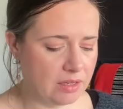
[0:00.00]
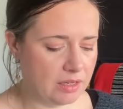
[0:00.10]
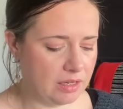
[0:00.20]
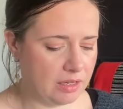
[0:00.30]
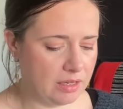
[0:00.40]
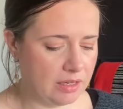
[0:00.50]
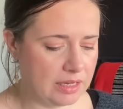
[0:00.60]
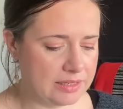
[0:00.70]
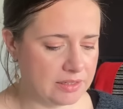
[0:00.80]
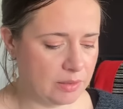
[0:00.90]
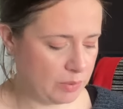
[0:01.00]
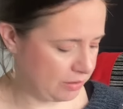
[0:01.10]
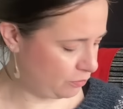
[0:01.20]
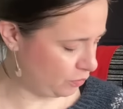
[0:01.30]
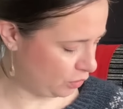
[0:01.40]
and I
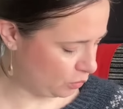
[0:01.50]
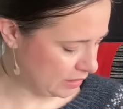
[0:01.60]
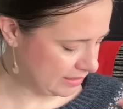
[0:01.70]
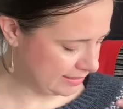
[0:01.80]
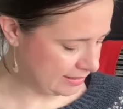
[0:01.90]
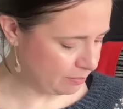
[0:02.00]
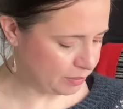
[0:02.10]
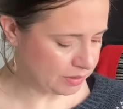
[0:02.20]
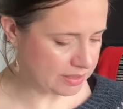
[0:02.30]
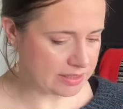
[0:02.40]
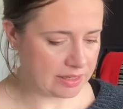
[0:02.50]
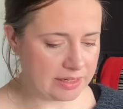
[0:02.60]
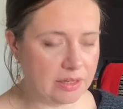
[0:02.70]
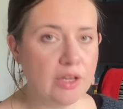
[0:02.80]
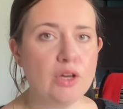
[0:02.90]
went for quite a simple
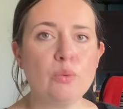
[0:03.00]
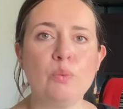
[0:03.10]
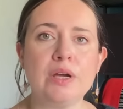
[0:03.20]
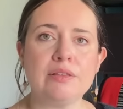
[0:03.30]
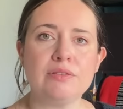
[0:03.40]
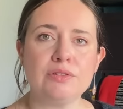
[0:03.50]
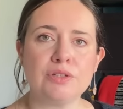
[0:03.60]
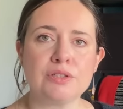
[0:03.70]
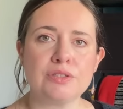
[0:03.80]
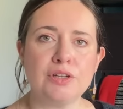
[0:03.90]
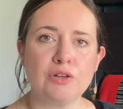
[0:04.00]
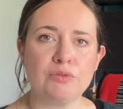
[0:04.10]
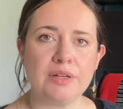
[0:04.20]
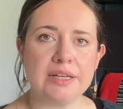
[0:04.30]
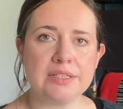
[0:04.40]
design with just
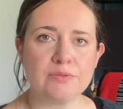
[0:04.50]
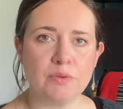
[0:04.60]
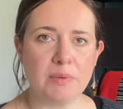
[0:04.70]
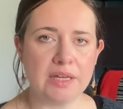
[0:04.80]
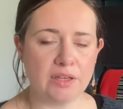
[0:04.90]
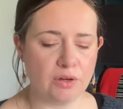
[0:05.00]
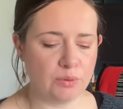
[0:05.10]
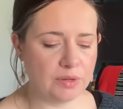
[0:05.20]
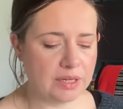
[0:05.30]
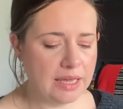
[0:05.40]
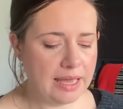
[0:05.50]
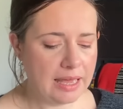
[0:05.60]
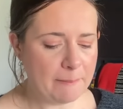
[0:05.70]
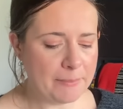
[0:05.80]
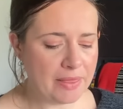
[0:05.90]
snowflakes for my yoke.
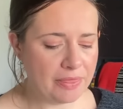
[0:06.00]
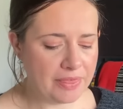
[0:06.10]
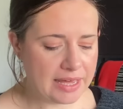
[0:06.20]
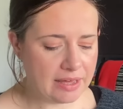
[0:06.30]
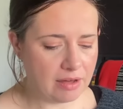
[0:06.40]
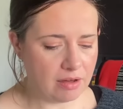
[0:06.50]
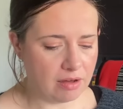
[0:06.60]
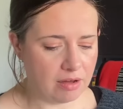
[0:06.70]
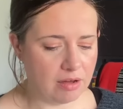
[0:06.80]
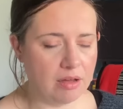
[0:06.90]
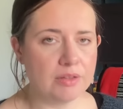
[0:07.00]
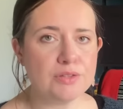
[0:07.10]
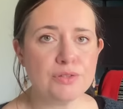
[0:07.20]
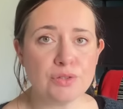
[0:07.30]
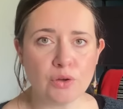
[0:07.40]
But there are
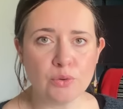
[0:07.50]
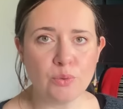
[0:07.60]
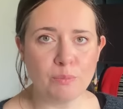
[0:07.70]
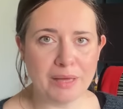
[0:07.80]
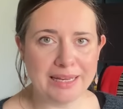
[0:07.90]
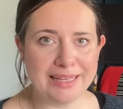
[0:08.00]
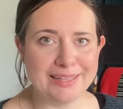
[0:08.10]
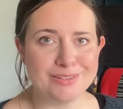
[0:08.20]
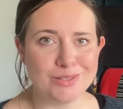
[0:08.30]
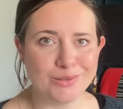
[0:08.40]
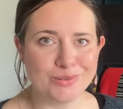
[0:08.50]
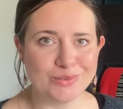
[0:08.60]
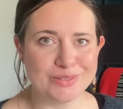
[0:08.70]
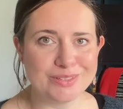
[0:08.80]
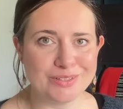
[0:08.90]
so many
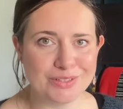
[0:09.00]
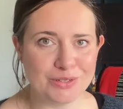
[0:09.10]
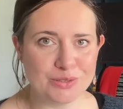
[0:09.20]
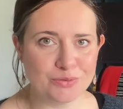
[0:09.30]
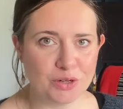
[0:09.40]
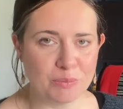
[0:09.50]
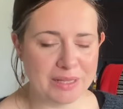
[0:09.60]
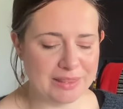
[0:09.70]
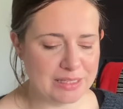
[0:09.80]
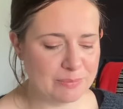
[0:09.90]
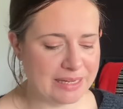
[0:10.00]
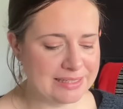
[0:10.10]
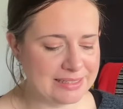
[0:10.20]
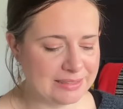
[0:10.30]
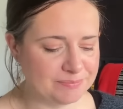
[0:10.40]
doodles to choose from in this
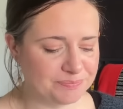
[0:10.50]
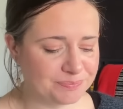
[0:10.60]
pattern.